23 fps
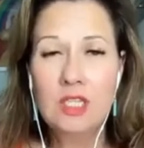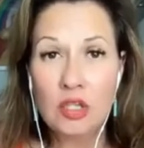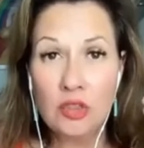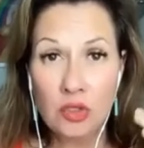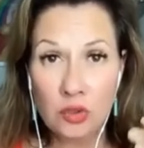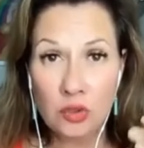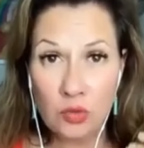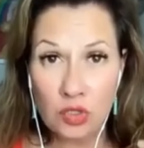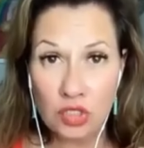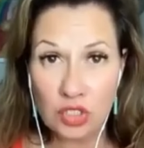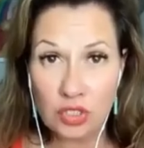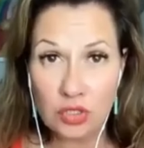
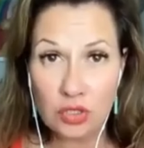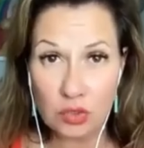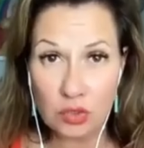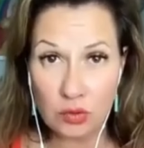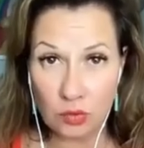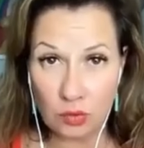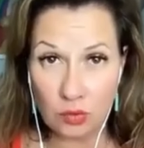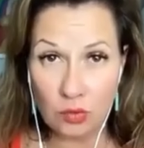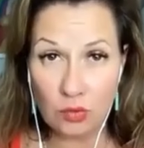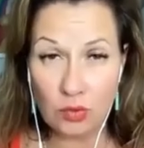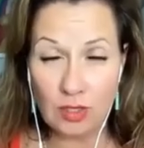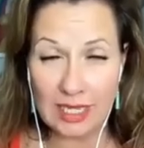
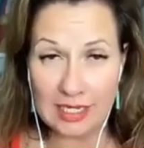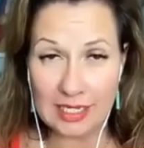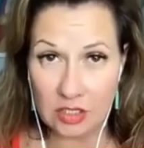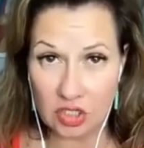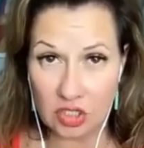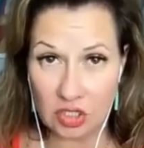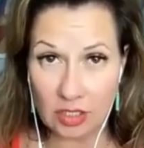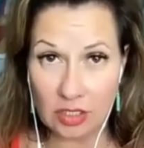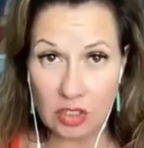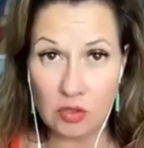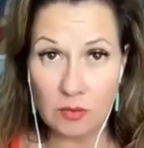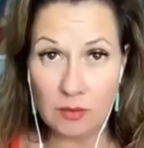through less
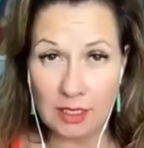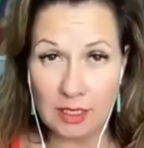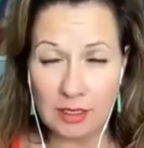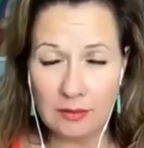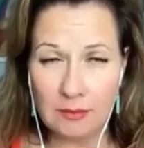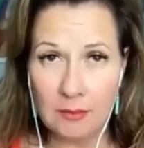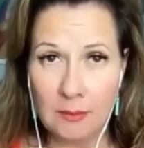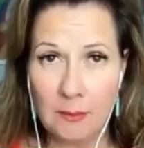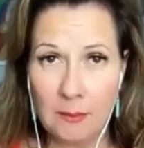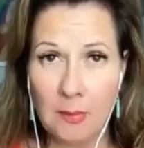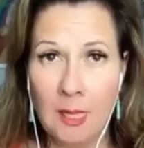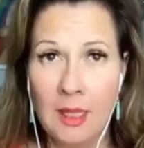judgment,
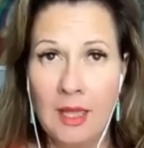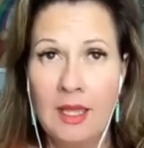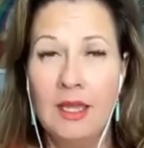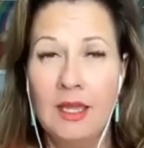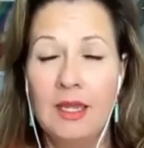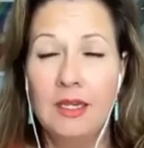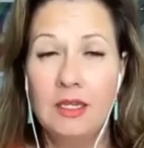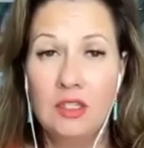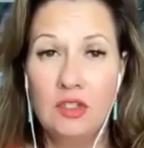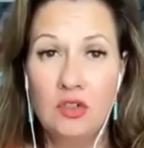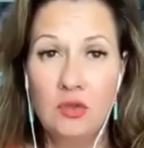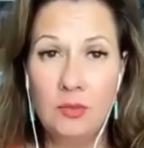
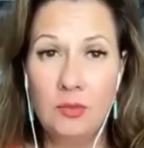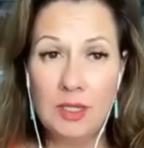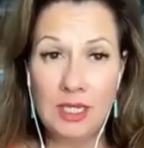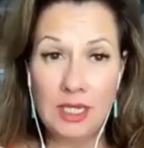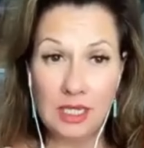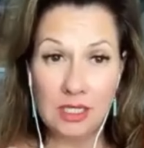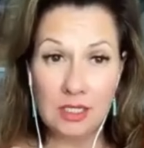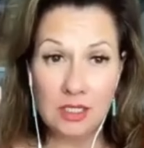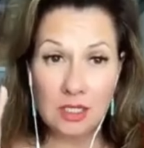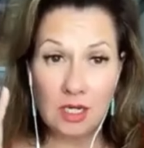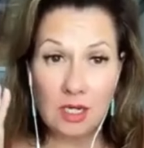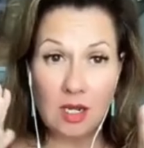you
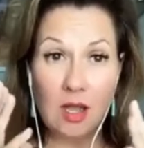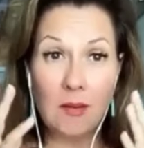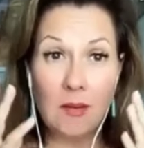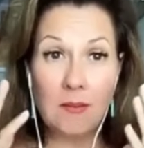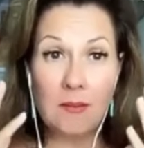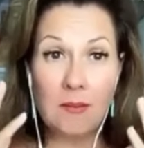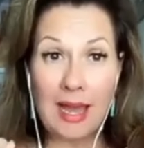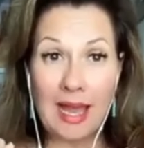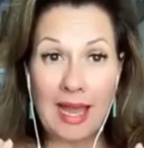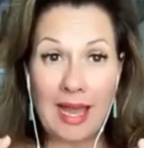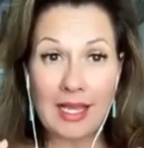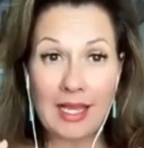begin to
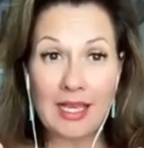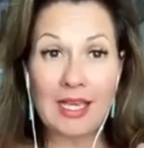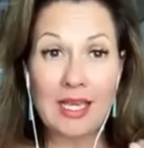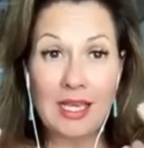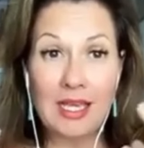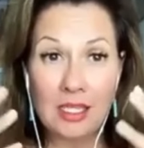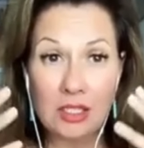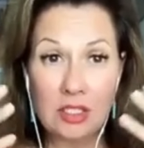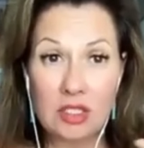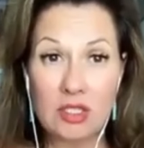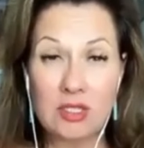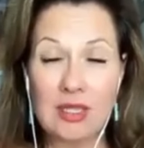come back
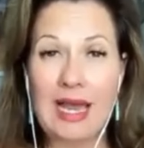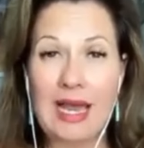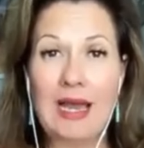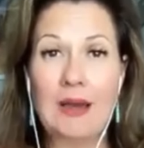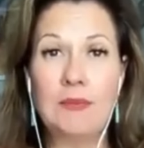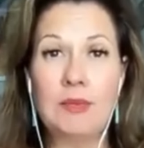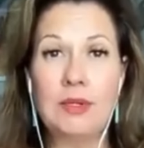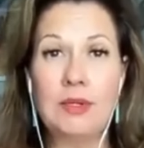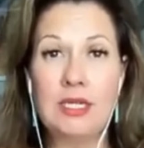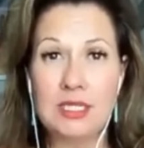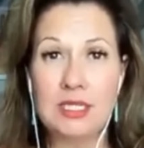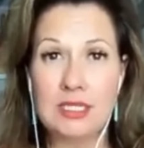into the
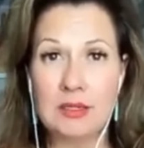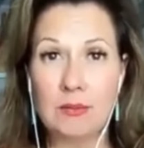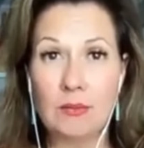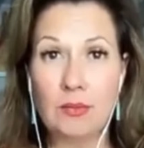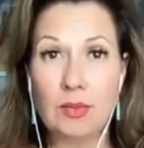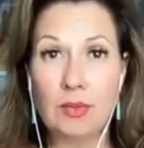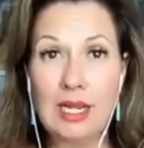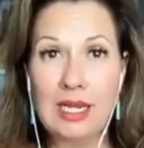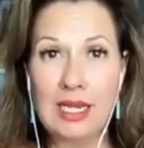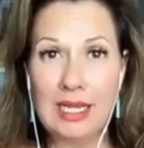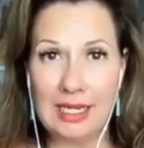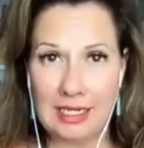happiness
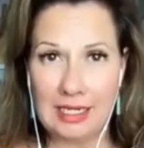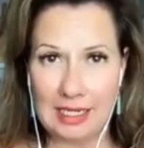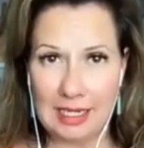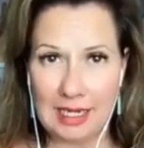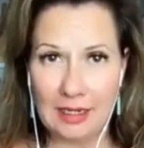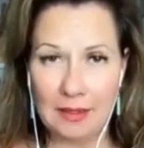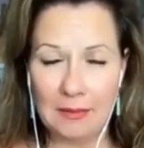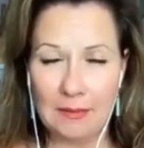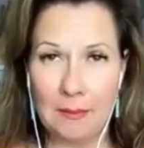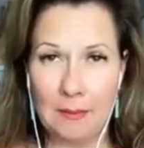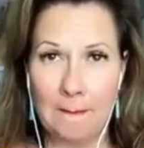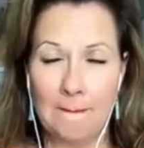umbrella
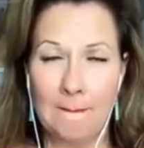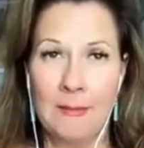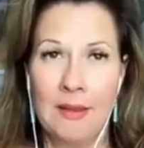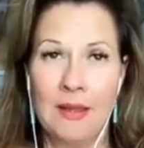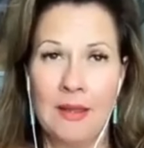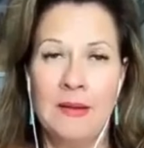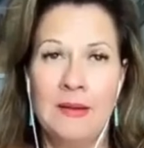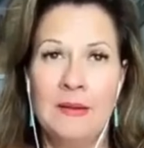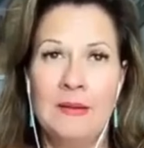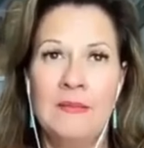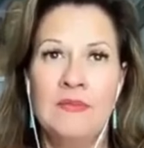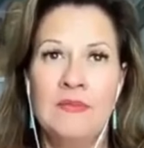again.
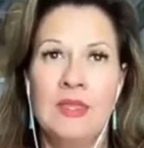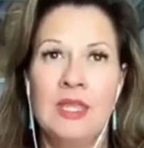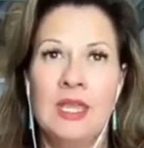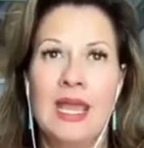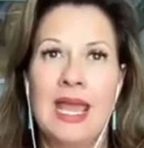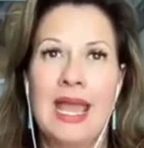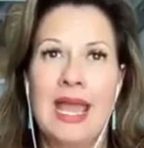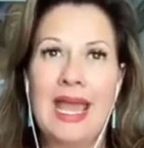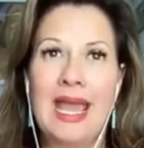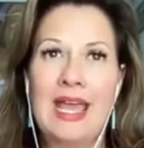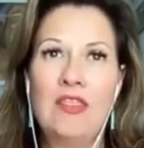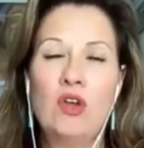
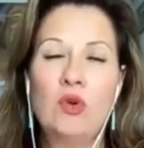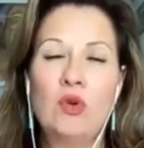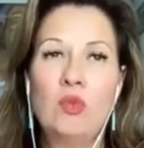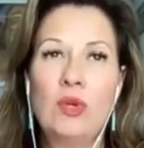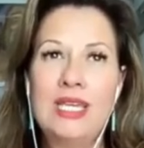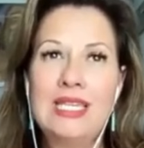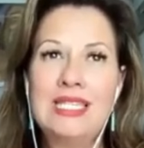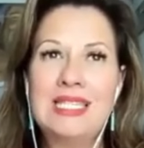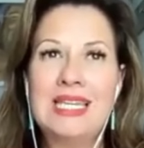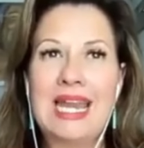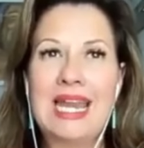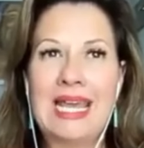And the
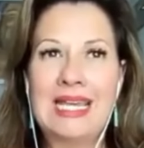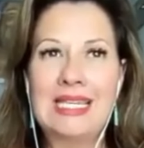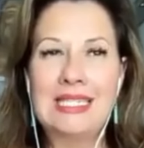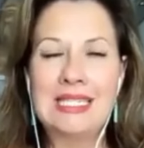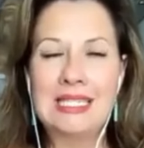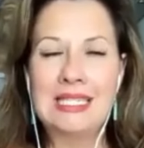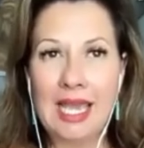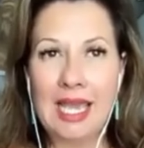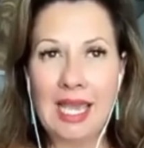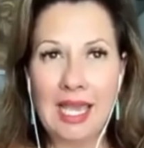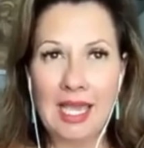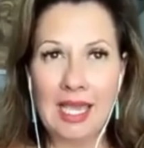reason I
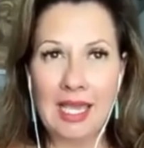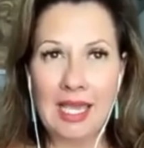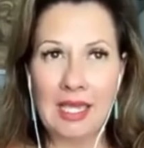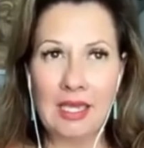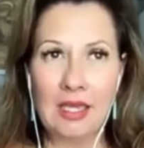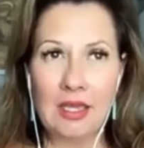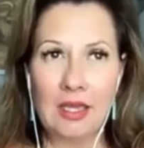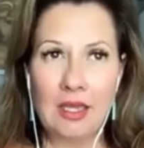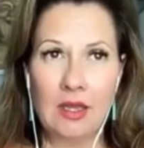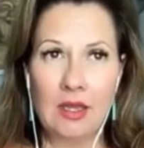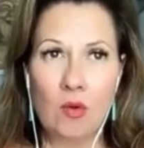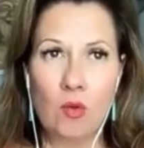
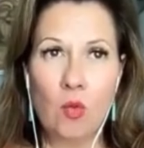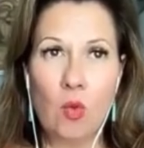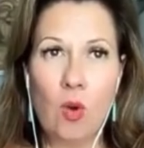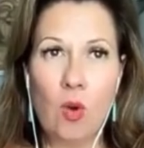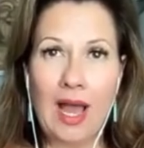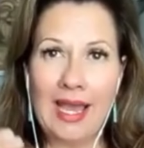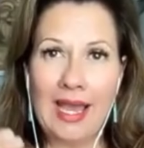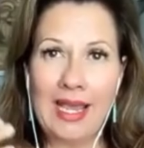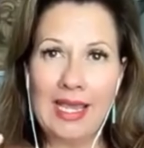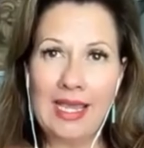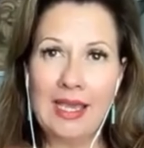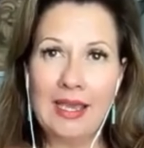say,
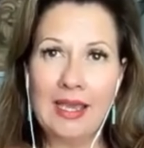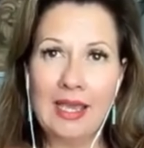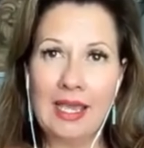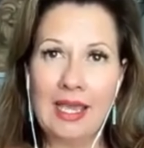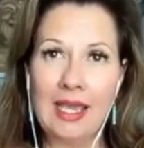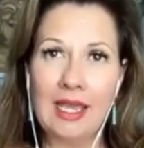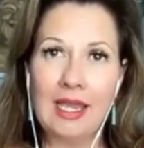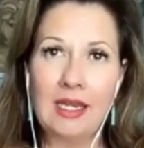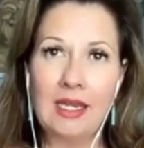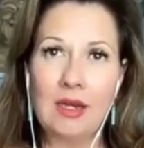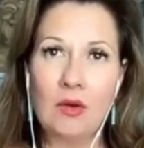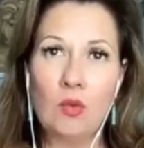why
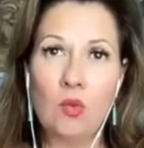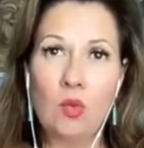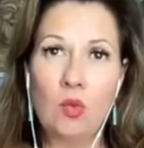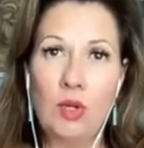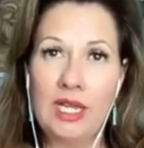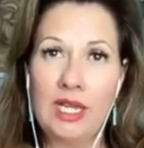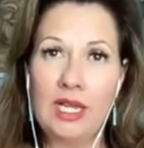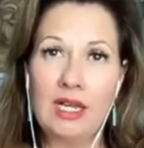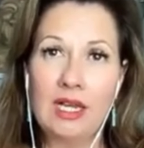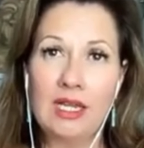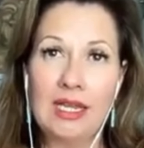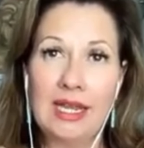can't
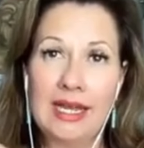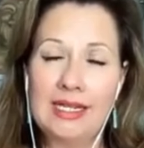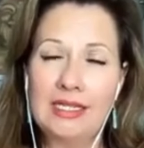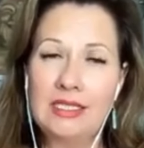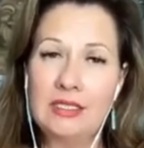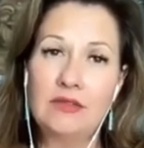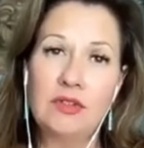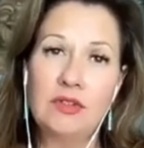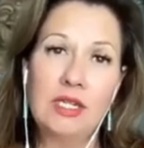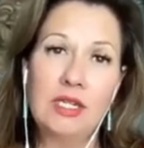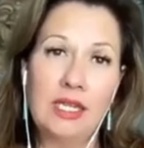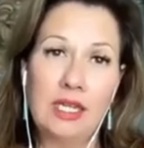we
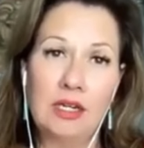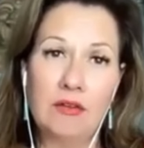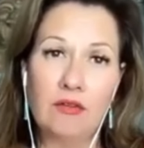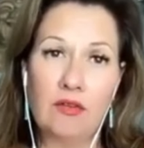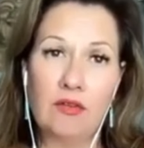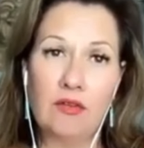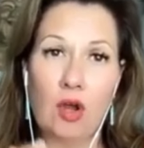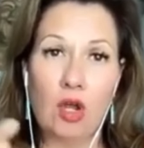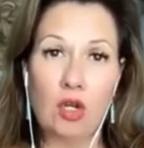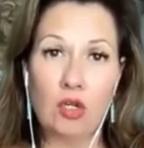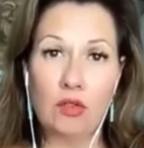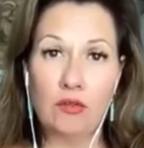collectively, and
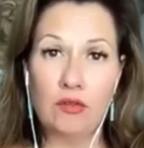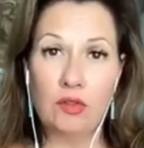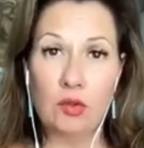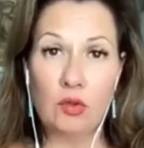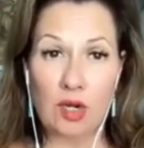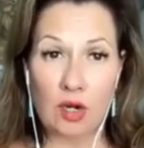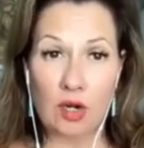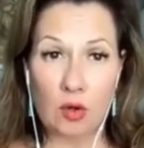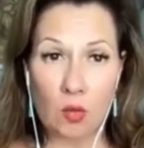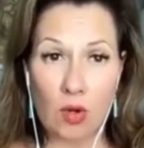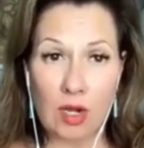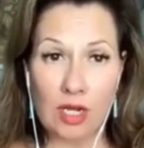for all of you that
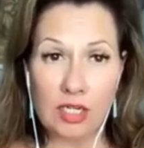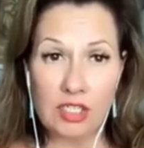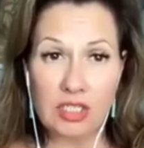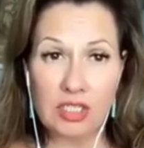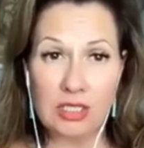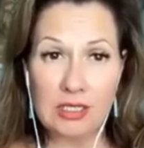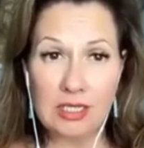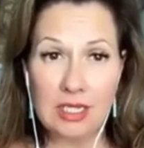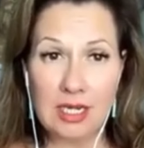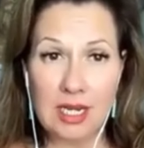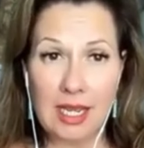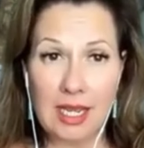are
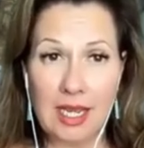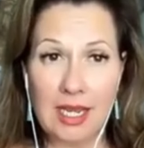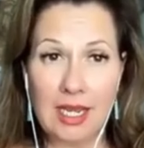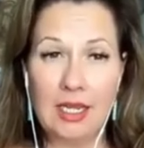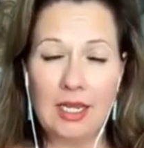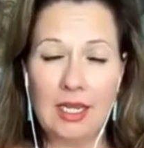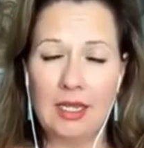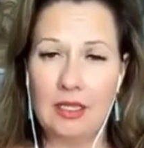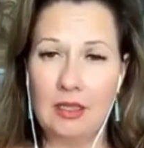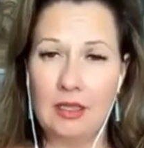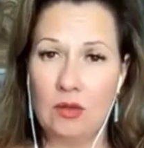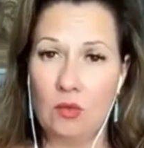watching
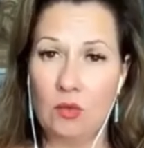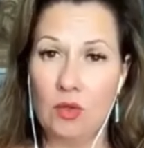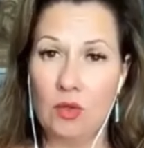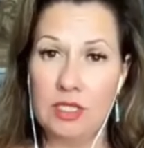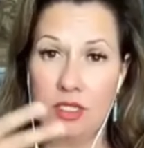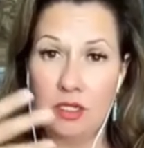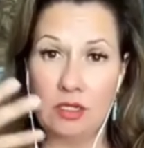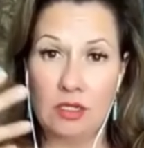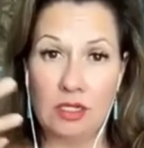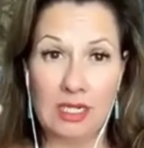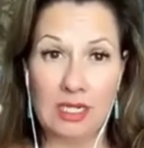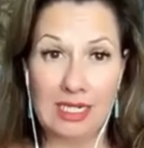today and the ones
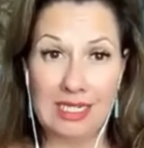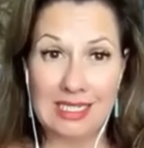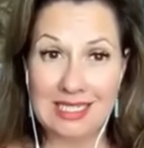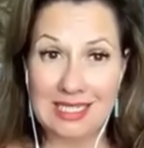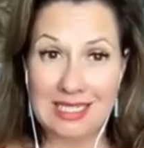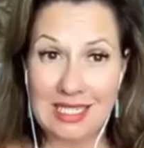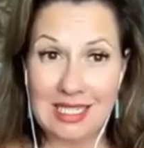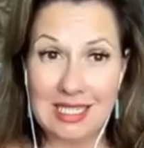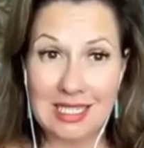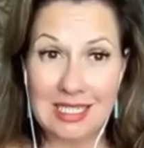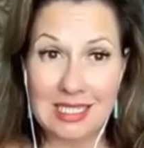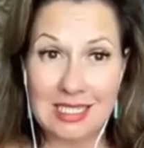that are going to
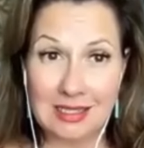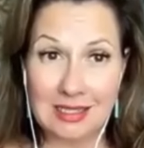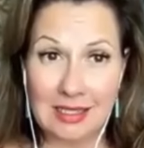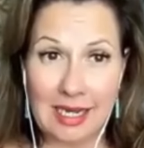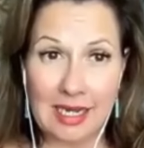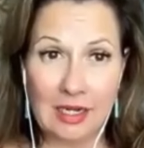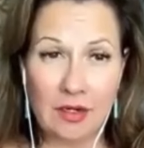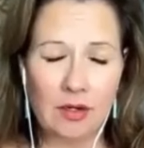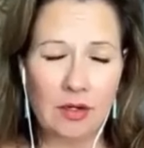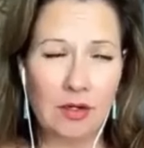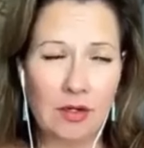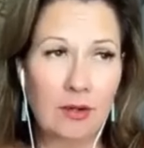see this
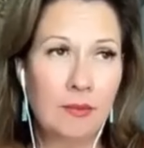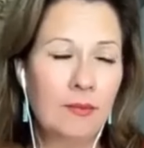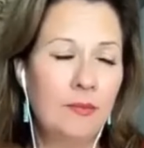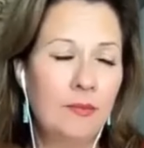later,